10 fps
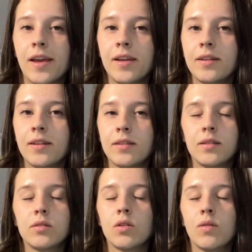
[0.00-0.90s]
and
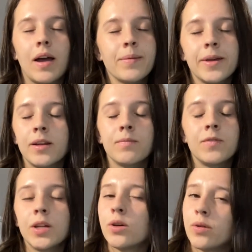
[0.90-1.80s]
so I made a
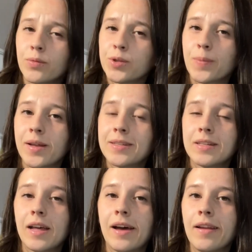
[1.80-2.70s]
video in response
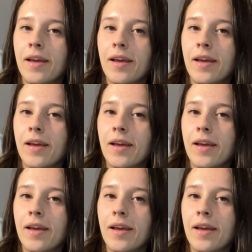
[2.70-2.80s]
to that,